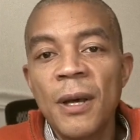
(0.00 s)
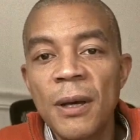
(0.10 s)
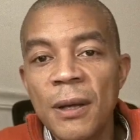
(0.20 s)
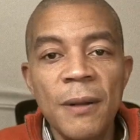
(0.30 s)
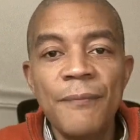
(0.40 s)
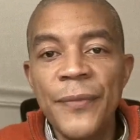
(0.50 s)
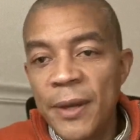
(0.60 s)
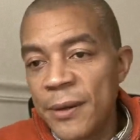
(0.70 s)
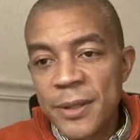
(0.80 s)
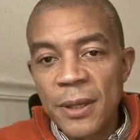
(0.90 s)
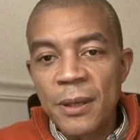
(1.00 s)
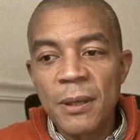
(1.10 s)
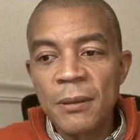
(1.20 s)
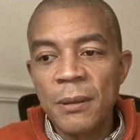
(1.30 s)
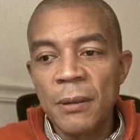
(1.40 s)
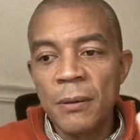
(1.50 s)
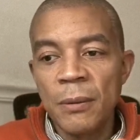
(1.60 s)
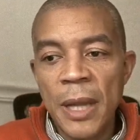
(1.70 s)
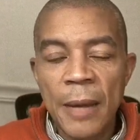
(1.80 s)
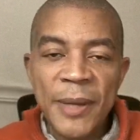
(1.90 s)
uh, here's uh, you
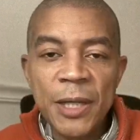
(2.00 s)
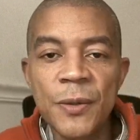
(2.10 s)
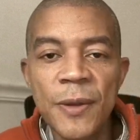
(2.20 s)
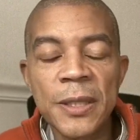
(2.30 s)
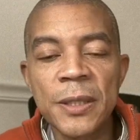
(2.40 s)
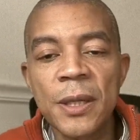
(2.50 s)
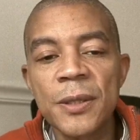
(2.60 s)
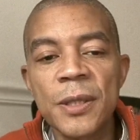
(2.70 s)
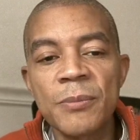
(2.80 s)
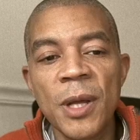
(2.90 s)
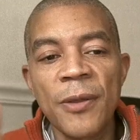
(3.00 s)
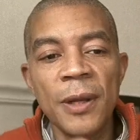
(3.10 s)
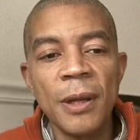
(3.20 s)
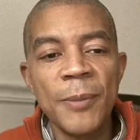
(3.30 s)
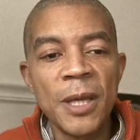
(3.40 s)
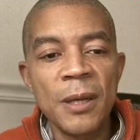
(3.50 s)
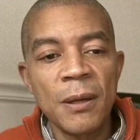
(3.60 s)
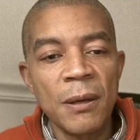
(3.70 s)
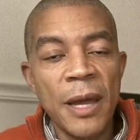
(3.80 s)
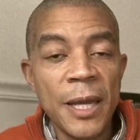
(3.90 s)
know I made two thousand dollars this month, and I made
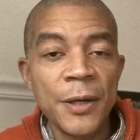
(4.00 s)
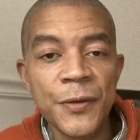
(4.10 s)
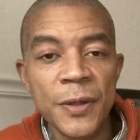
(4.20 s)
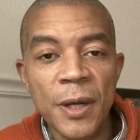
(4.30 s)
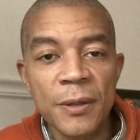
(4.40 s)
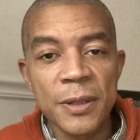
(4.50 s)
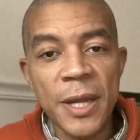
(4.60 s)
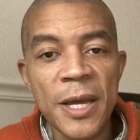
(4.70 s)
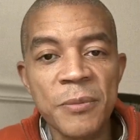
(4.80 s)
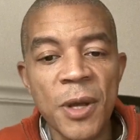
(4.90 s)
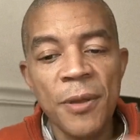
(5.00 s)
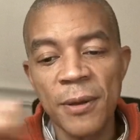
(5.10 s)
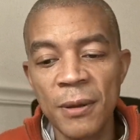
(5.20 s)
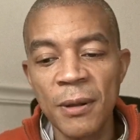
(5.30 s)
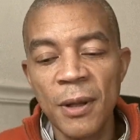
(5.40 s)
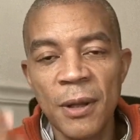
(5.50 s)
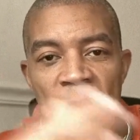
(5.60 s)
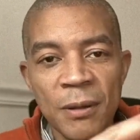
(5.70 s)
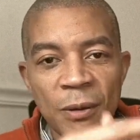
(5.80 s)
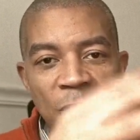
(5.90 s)
uh, eight hundred dollars last month, and you
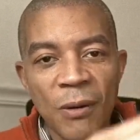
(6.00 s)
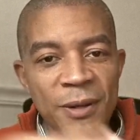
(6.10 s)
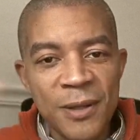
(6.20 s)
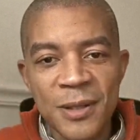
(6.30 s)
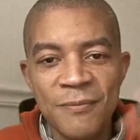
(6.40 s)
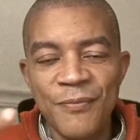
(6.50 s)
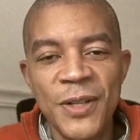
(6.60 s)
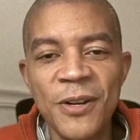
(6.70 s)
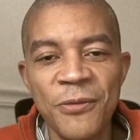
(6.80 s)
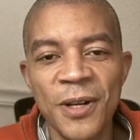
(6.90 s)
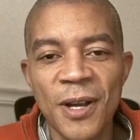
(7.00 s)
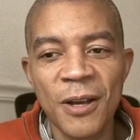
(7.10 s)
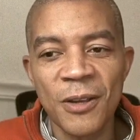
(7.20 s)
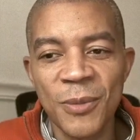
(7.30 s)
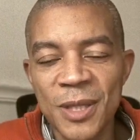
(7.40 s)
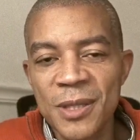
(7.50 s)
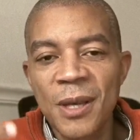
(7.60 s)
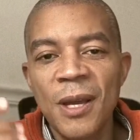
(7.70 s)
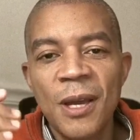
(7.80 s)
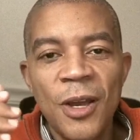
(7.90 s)
know all these different documents.
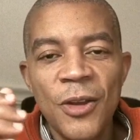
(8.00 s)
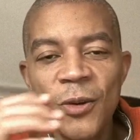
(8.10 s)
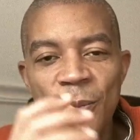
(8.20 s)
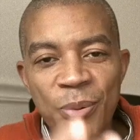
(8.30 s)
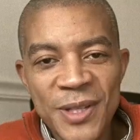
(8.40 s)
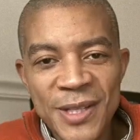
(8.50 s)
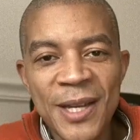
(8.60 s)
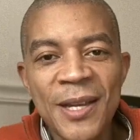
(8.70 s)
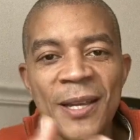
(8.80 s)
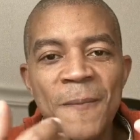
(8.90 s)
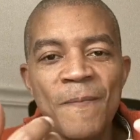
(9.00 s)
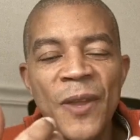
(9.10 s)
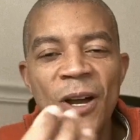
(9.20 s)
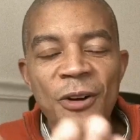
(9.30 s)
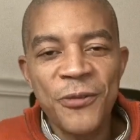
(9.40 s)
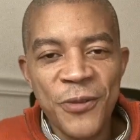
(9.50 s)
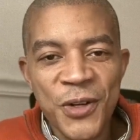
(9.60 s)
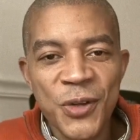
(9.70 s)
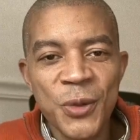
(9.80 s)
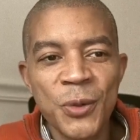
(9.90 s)
You're presenting
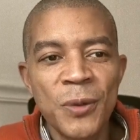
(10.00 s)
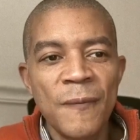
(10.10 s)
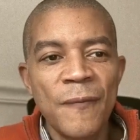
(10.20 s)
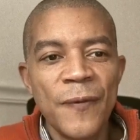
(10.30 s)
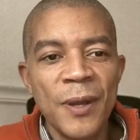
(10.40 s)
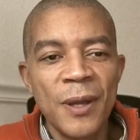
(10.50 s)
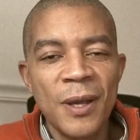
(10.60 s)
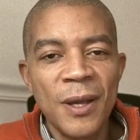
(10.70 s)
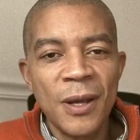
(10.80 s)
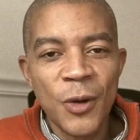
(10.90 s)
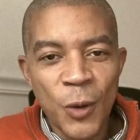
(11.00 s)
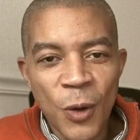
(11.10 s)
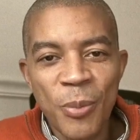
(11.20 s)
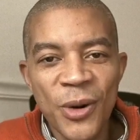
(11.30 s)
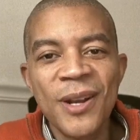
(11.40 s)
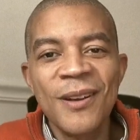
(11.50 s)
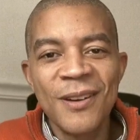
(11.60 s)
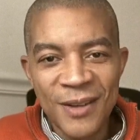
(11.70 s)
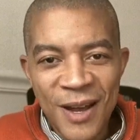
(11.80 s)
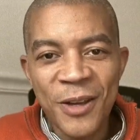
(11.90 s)
official
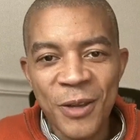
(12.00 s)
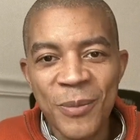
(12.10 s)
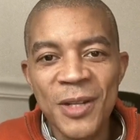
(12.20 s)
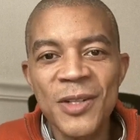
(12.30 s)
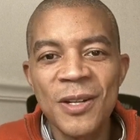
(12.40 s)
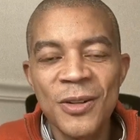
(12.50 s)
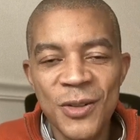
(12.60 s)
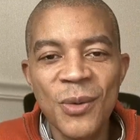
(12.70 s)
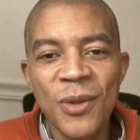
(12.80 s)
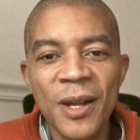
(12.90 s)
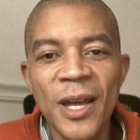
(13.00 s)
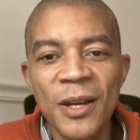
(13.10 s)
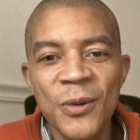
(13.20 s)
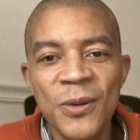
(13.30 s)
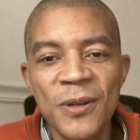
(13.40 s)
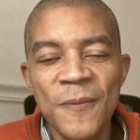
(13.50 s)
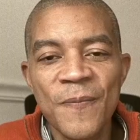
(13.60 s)
corporate documents to the landlord.